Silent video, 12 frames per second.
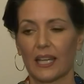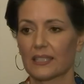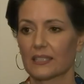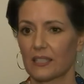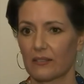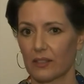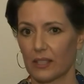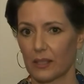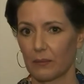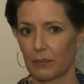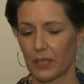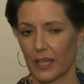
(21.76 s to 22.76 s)
activity
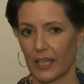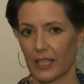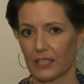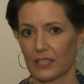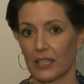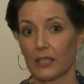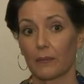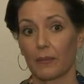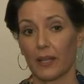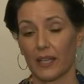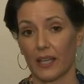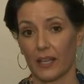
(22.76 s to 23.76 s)
planned in the
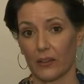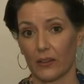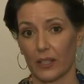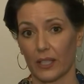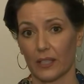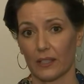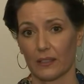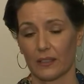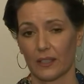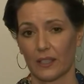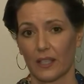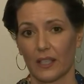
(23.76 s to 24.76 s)
Bay Area
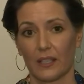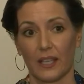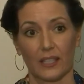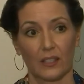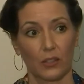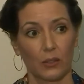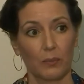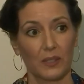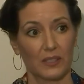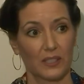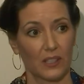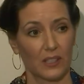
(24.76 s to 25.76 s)
that could be
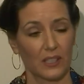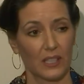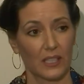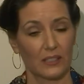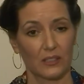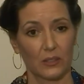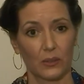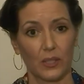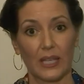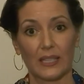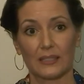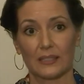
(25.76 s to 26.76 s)
starting as soon
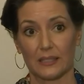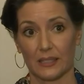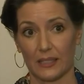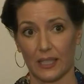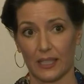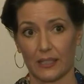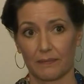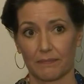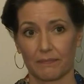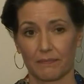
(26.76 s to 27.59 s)
as today.